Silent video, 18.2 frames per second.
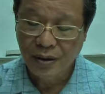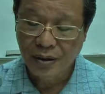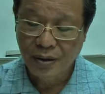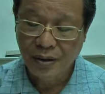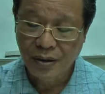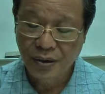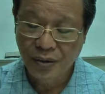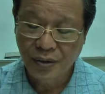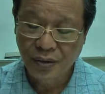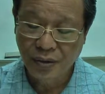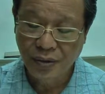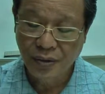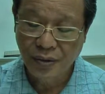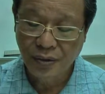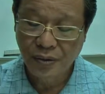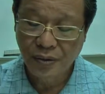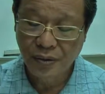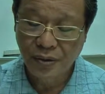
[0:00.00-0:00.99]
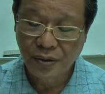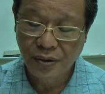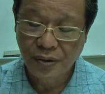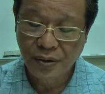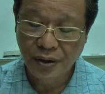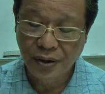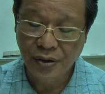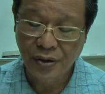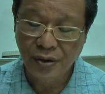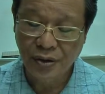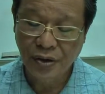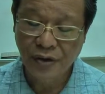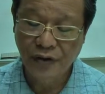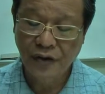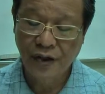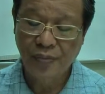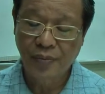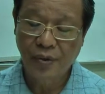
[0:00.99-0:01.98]
So section
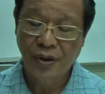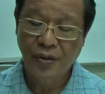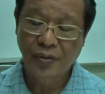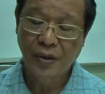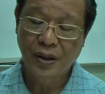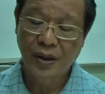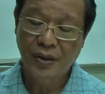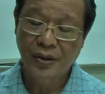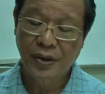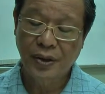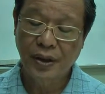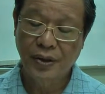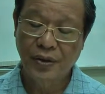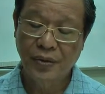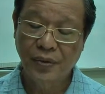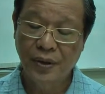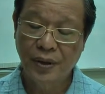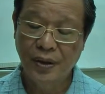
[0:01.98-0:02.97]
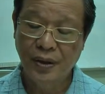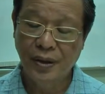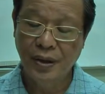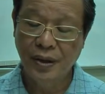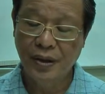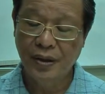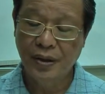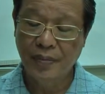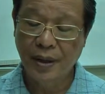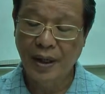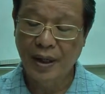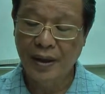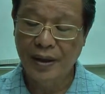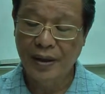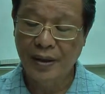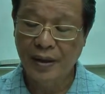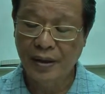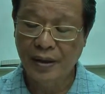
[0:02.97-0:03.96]
25.1 says, with his
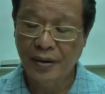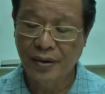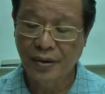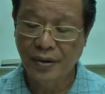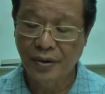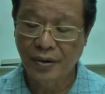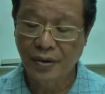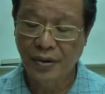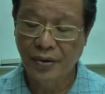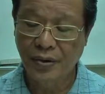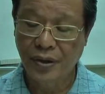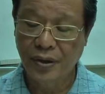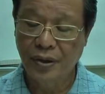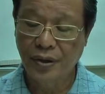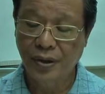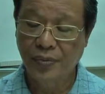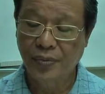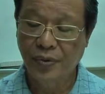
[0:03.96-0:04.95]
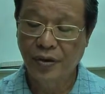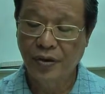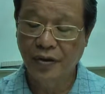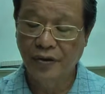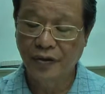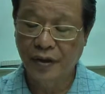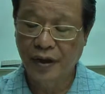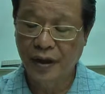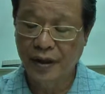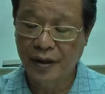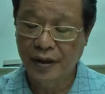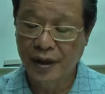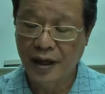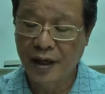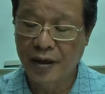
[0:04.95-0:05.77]
mind thus concentrated, purified,